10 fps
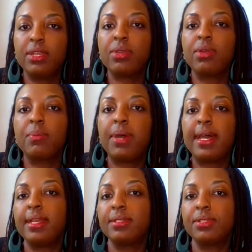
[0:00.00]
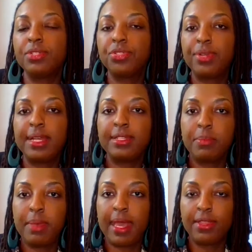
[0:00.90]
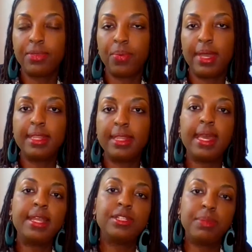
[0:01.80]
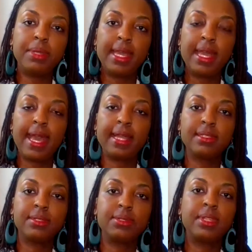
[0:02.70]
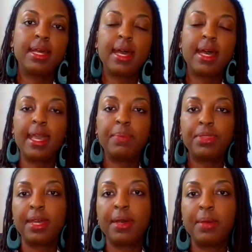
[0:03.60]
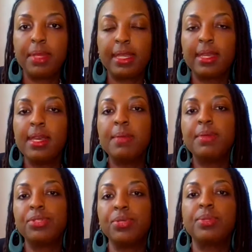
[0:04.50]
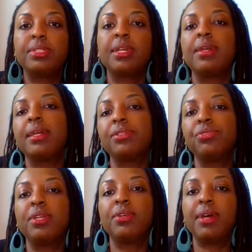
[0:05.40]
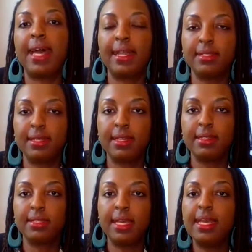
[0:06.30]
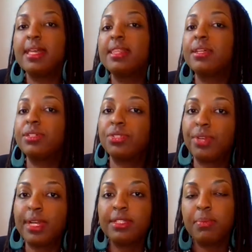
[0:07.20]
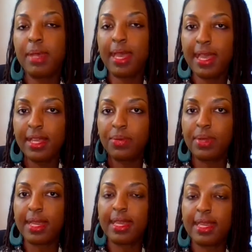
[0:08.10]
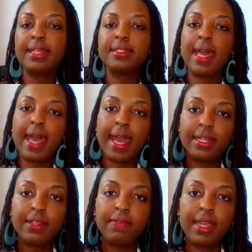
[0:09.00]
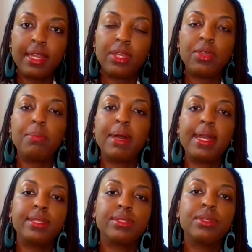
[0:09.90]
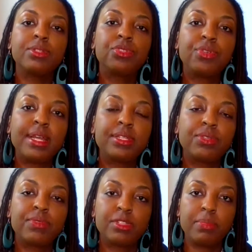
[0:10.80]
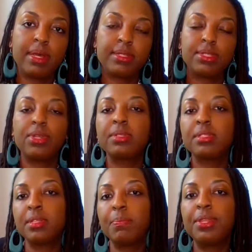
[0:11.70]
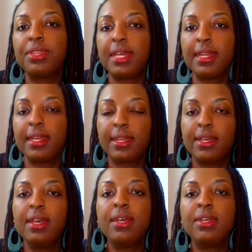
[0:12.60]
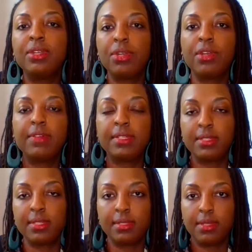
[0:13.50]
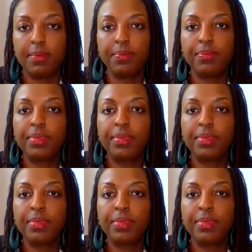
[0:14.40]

your body's stress pathway, the HPA axis, or the hypothalamic pituitary adrenal axis. The stress pathway is activating your body's stress response, your sympathetic nervous system.